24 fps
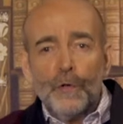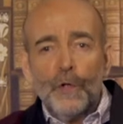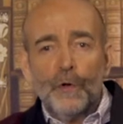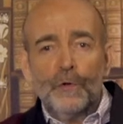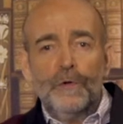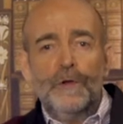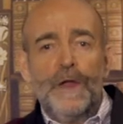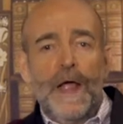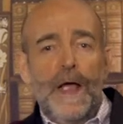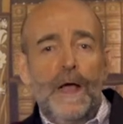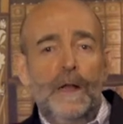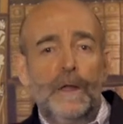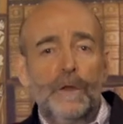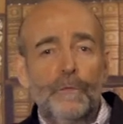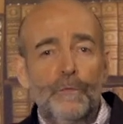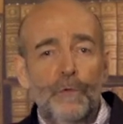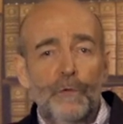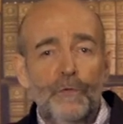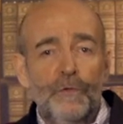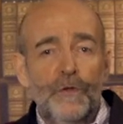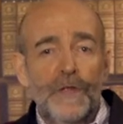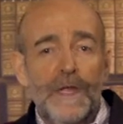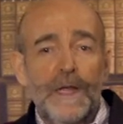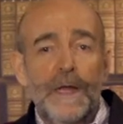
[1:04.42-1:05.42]
your daily
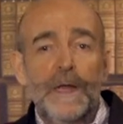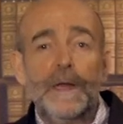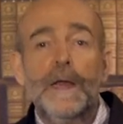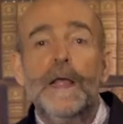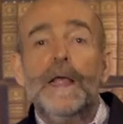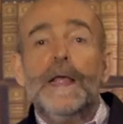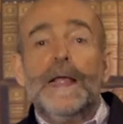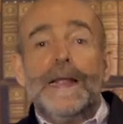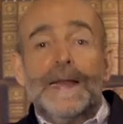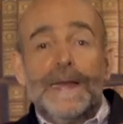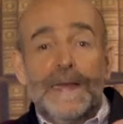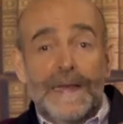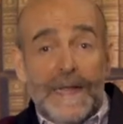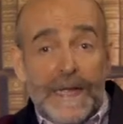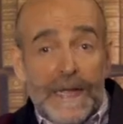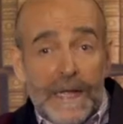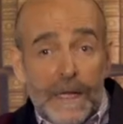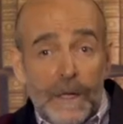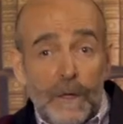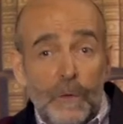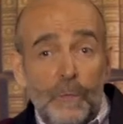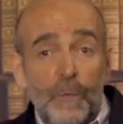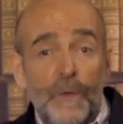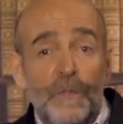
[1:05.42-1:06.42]
routine,
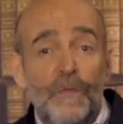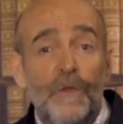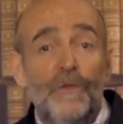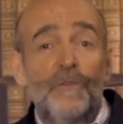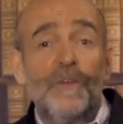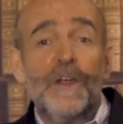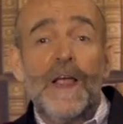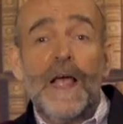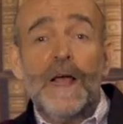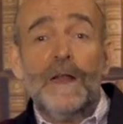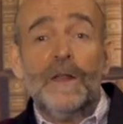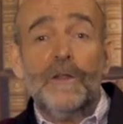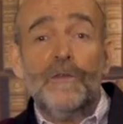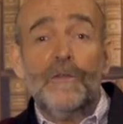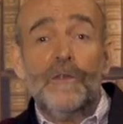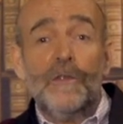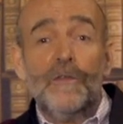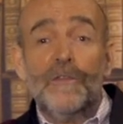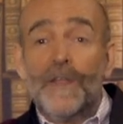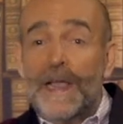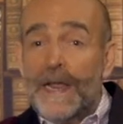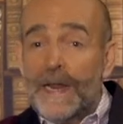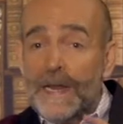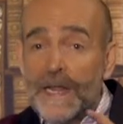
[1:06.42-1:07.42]
deal with the
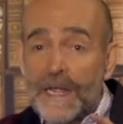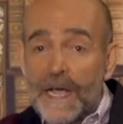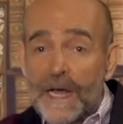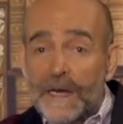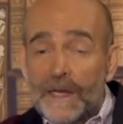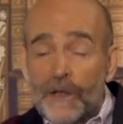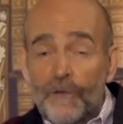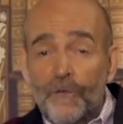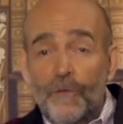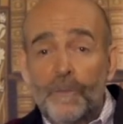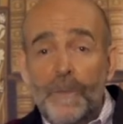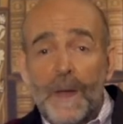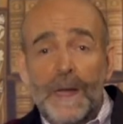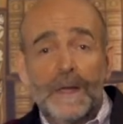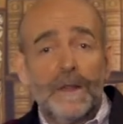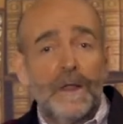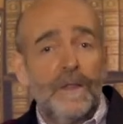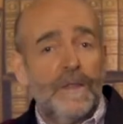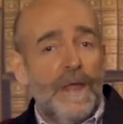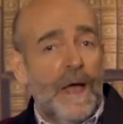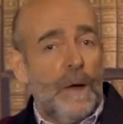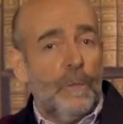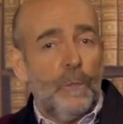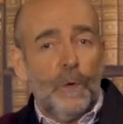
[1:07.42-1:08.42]
challenges, any
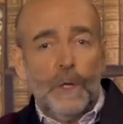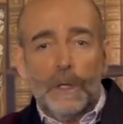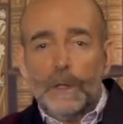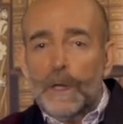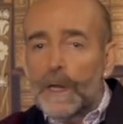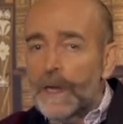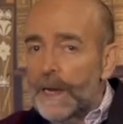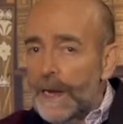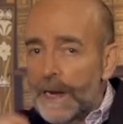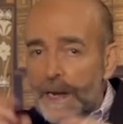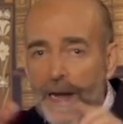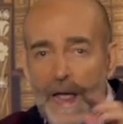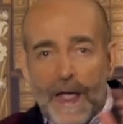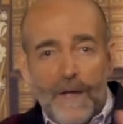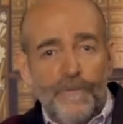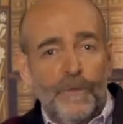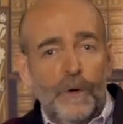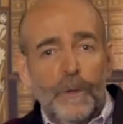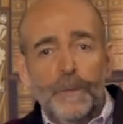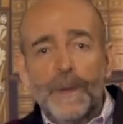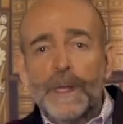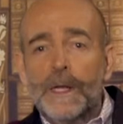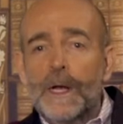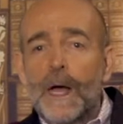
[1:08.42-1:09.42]
unexpected that will
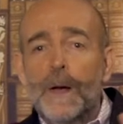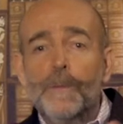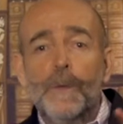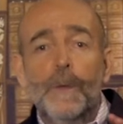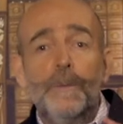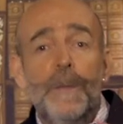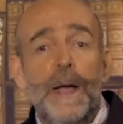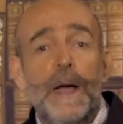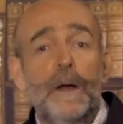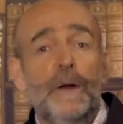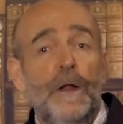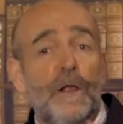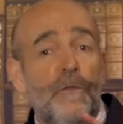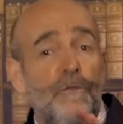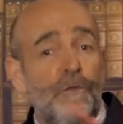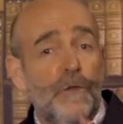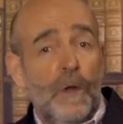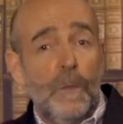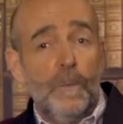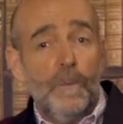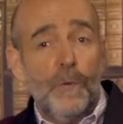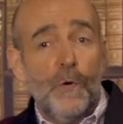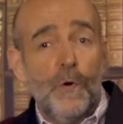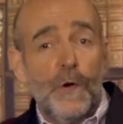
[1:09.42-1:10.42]
inevitably come about at
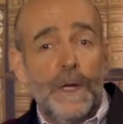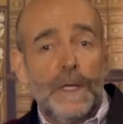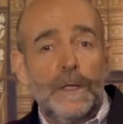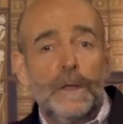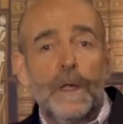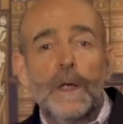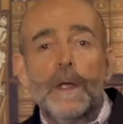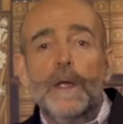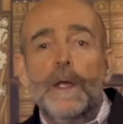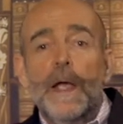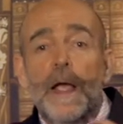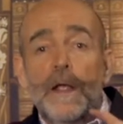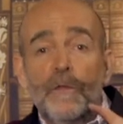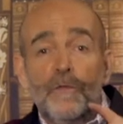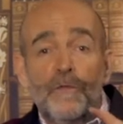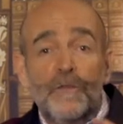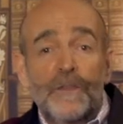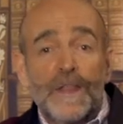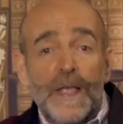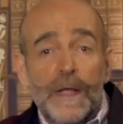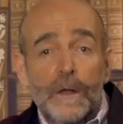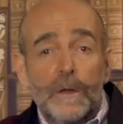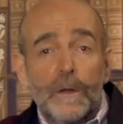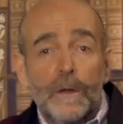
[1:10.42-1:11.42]
some point, and
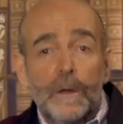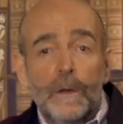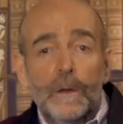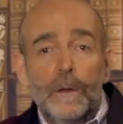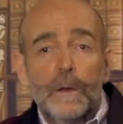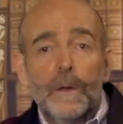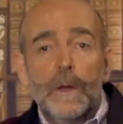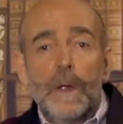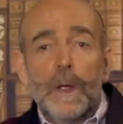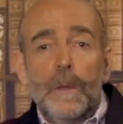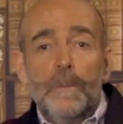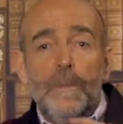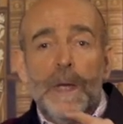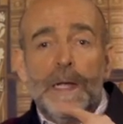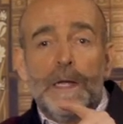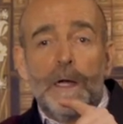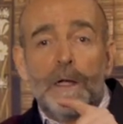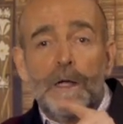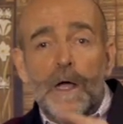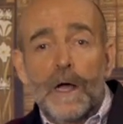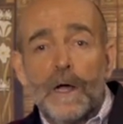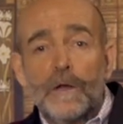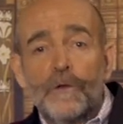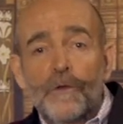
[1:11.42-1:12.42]
still make
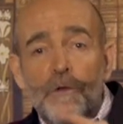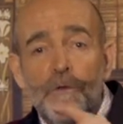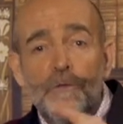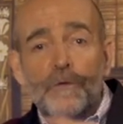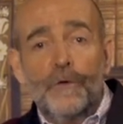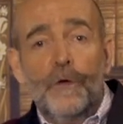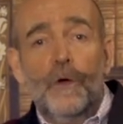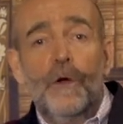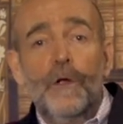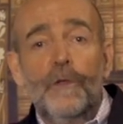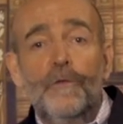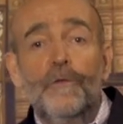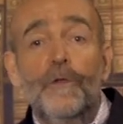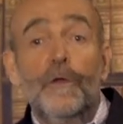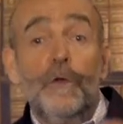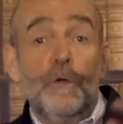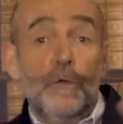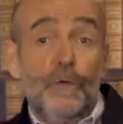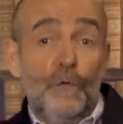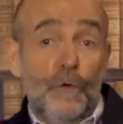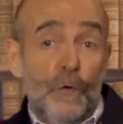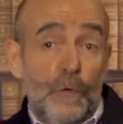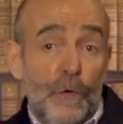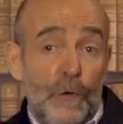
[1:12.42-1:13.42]
a conscious choice
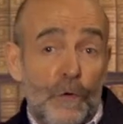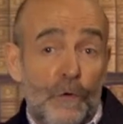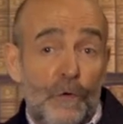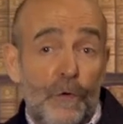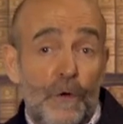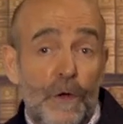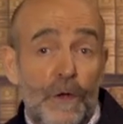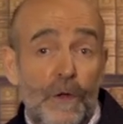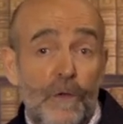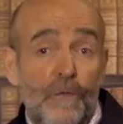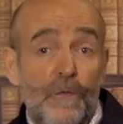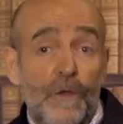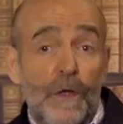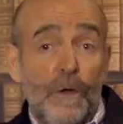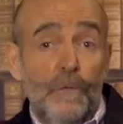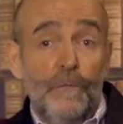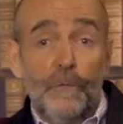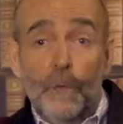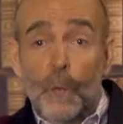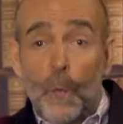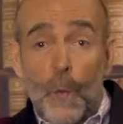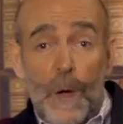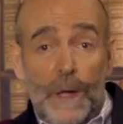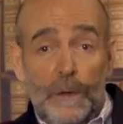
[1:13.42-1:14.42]
to enjoy
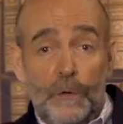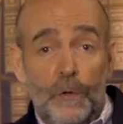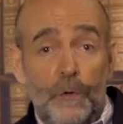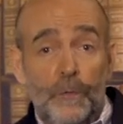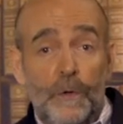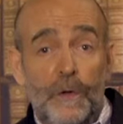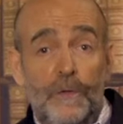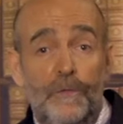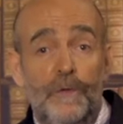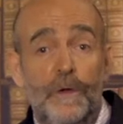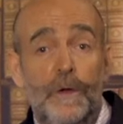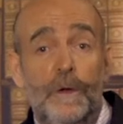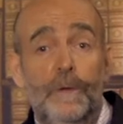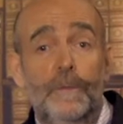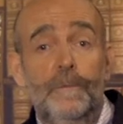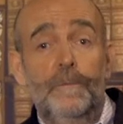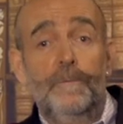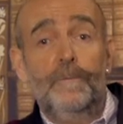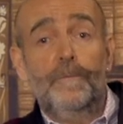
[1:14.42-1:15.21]
yourself while doing so.